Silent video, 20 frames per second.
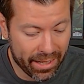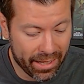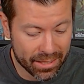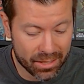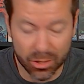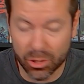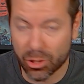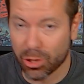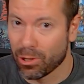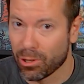is
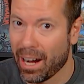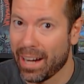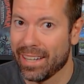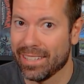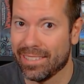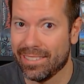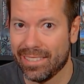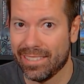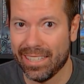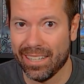to try to
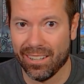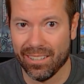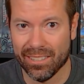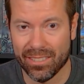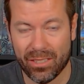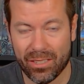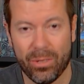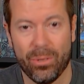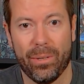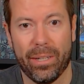sit on
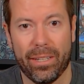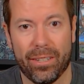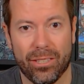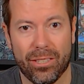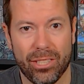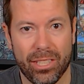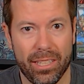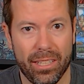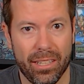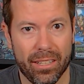2
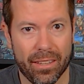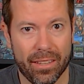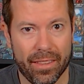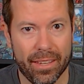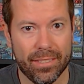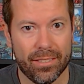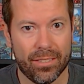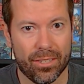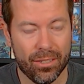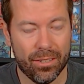energy
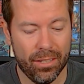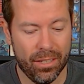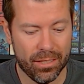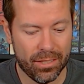this turn